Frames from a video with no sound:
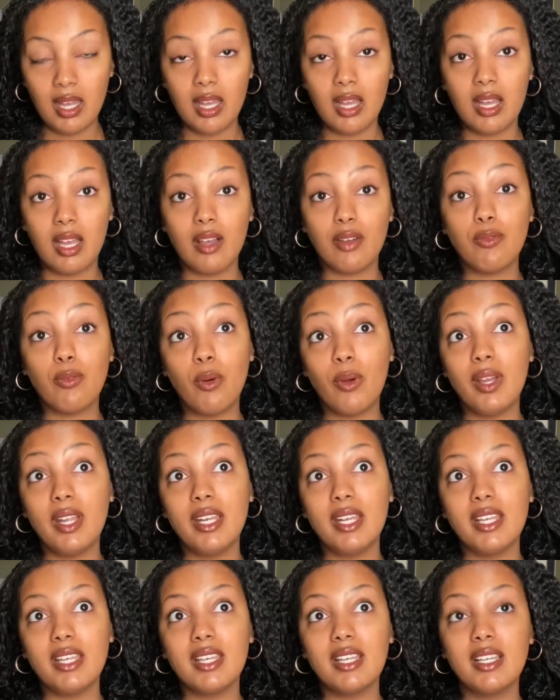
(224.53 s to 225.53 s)

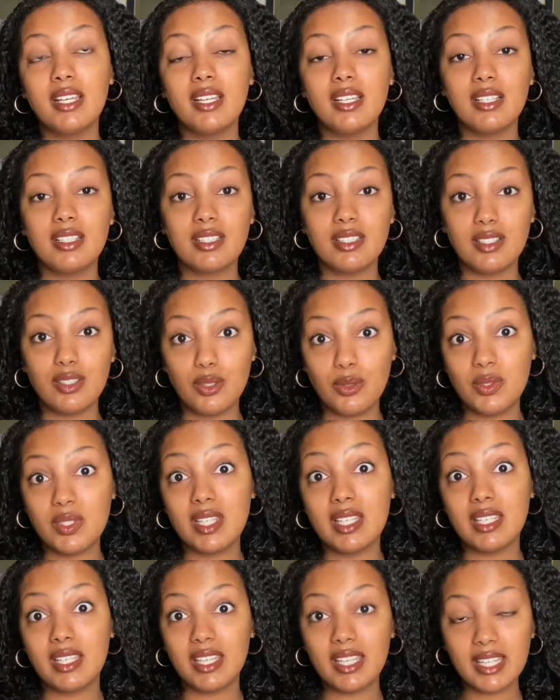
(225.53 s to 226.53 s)
avoiding
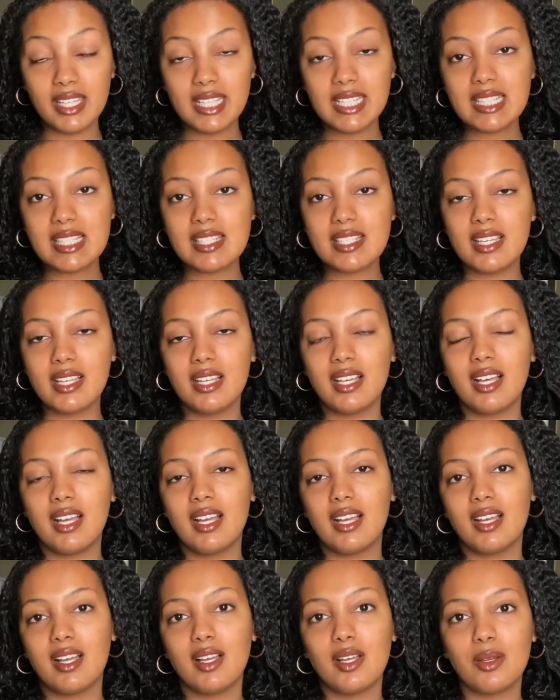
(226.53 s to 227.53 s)
using heat.
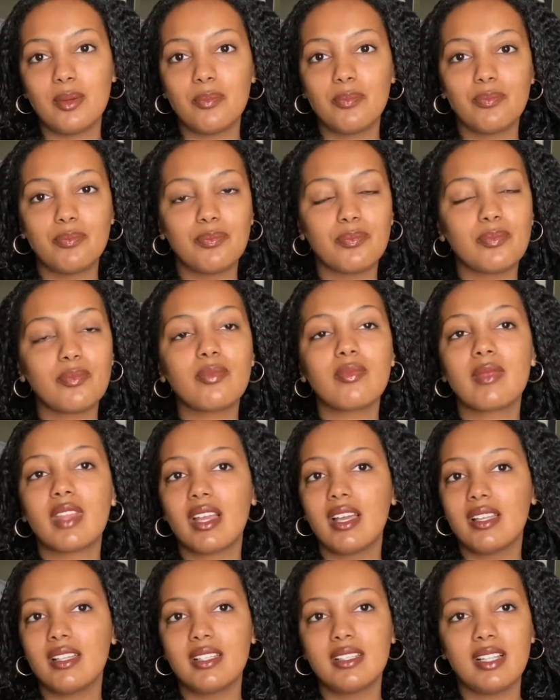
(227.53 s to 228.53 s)
I
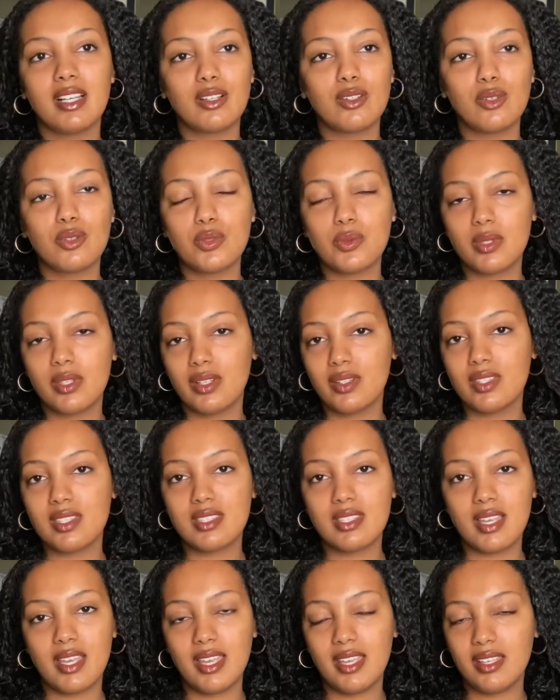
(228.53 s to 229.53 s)
think that goes without
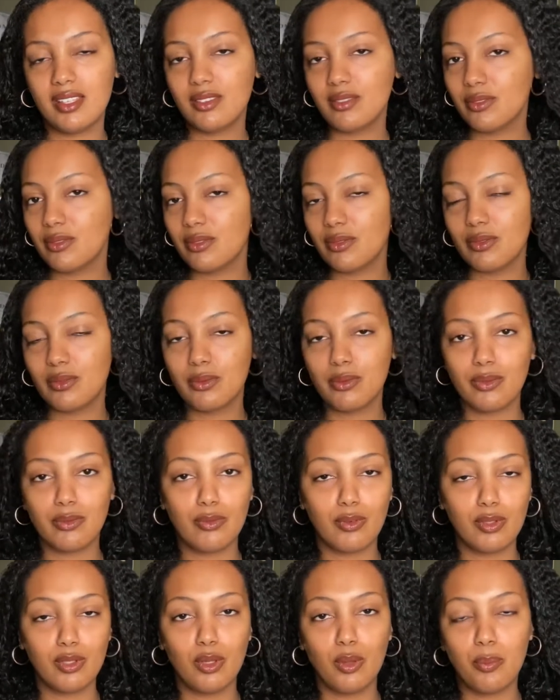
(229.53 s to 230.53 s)
saying for
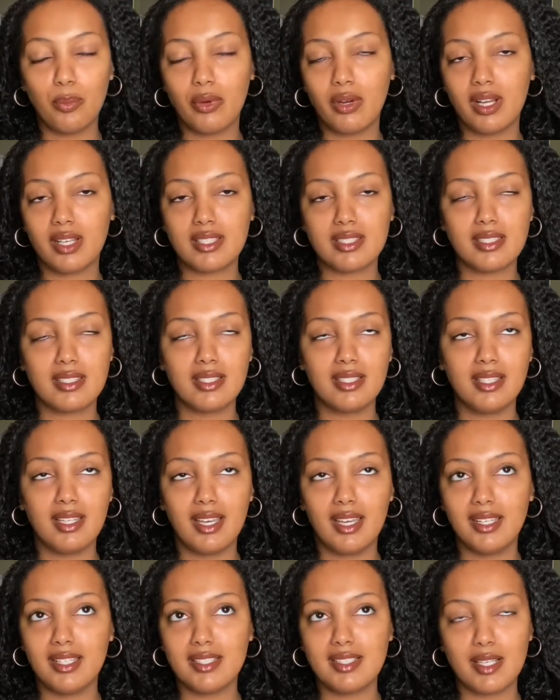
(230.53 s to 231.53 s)
low porosity,
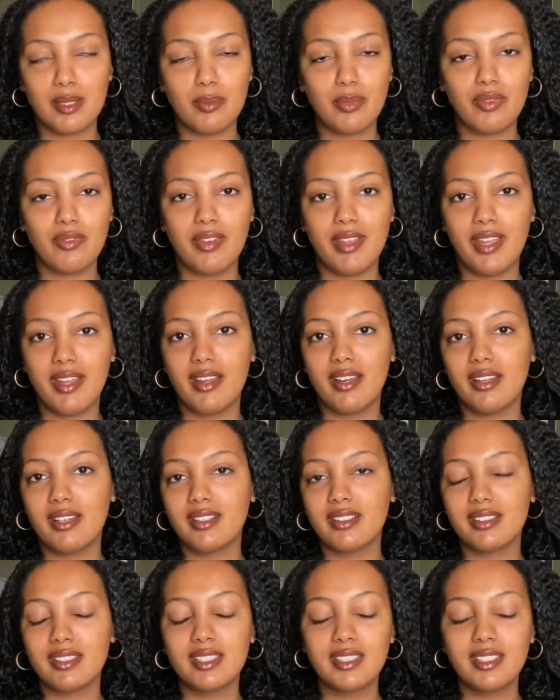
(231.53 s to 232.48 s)
any type of hair.